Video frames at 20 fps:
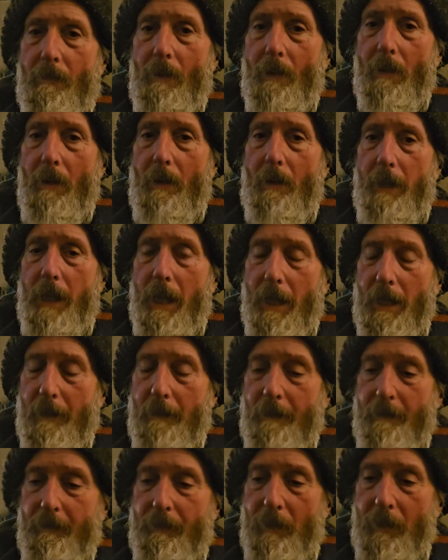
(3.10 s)
Okay,
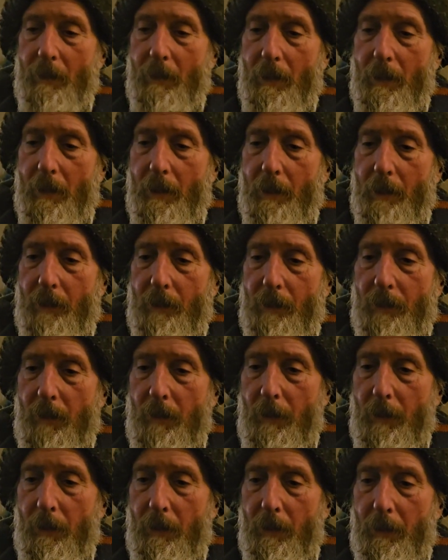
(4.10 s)

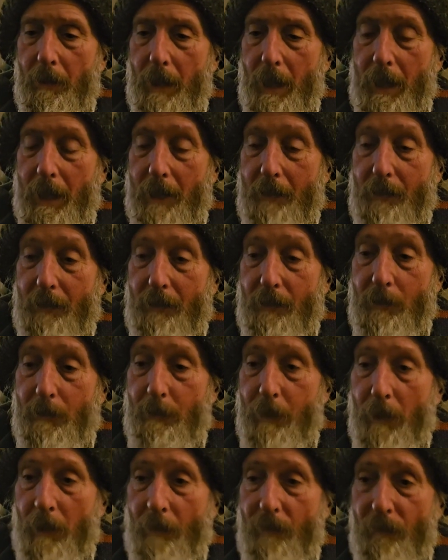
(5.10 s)
so I guess this is
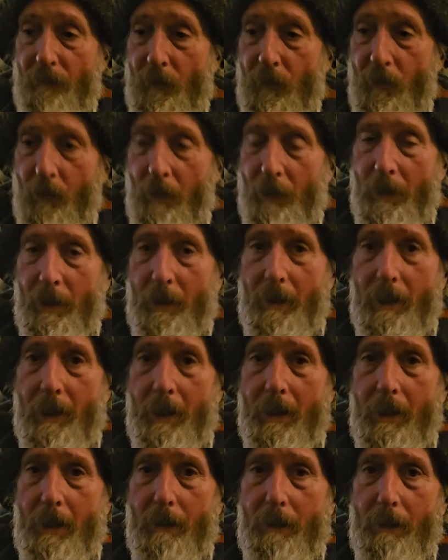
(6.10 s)
part 4.
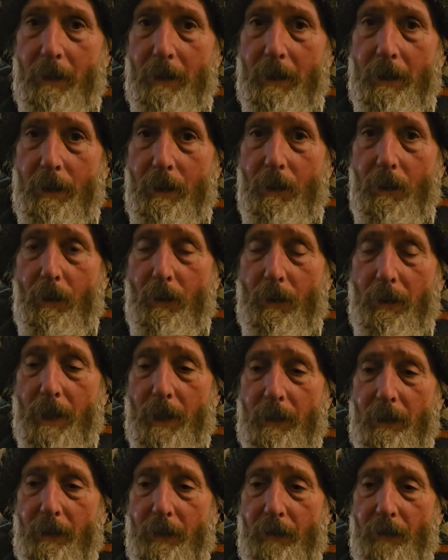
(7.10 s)
We did a whole
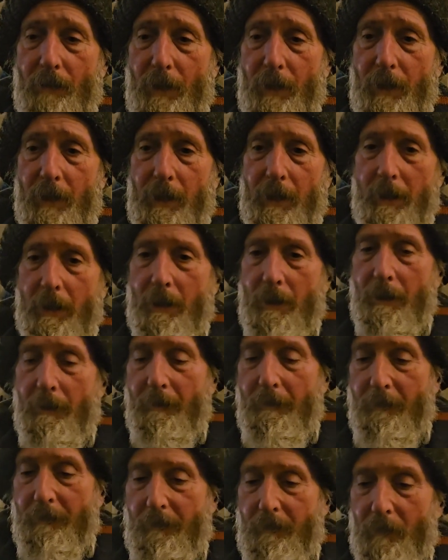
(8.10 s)
length of video
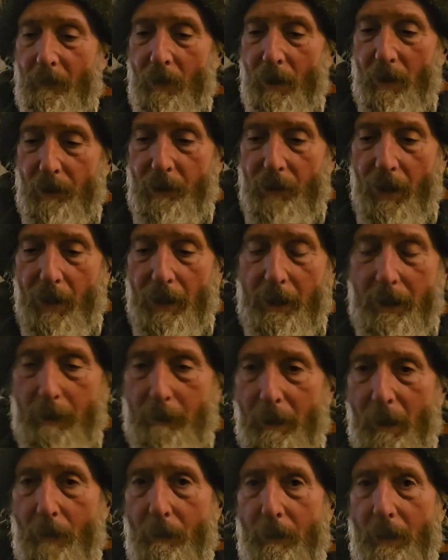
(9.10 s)
talking
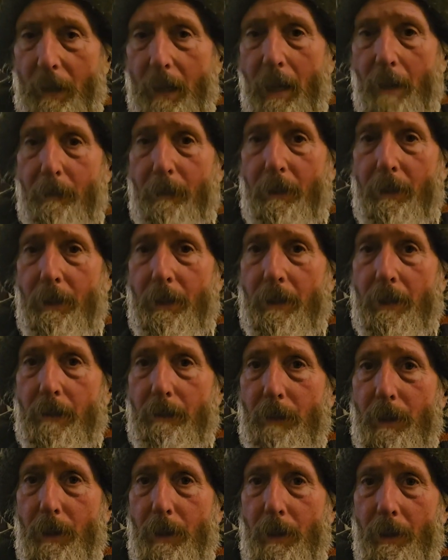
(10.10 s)
about what happened on the
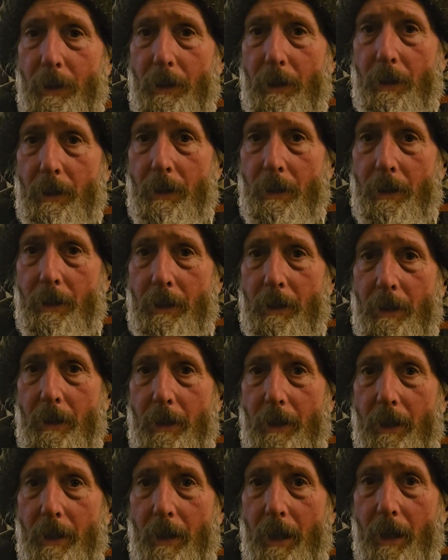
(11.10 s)
miracle
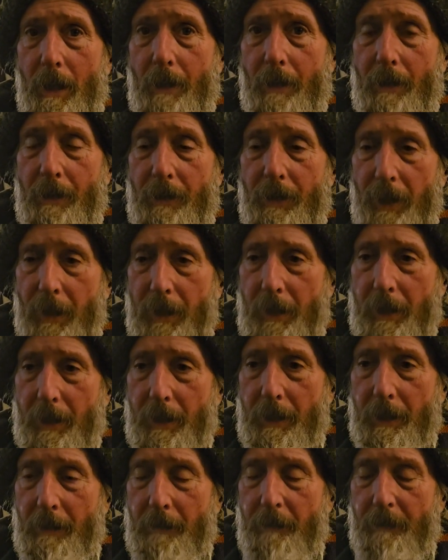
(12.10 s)
on the thing.
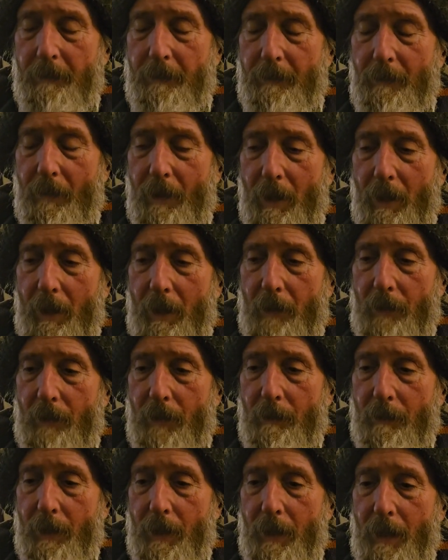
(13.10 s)
And so
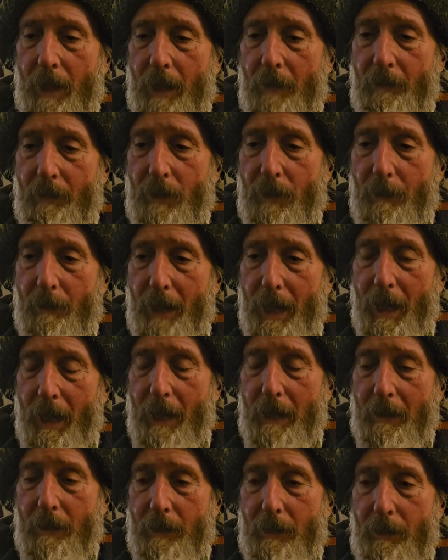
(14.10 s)
I'm going to have to go
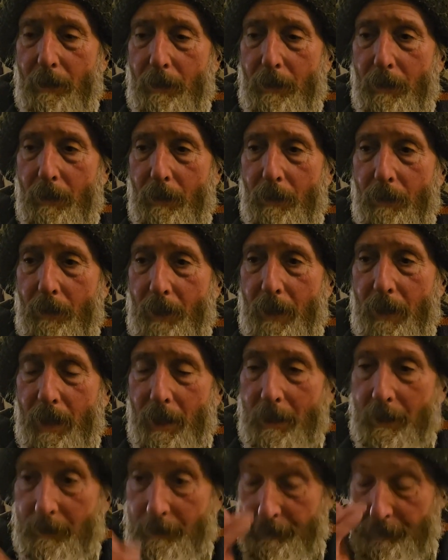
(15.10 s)
back and do it over
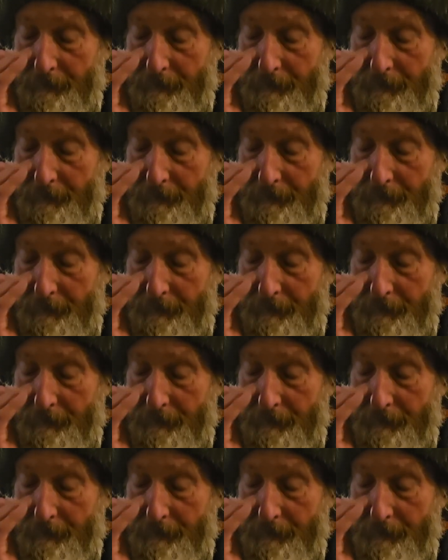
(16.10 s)
again.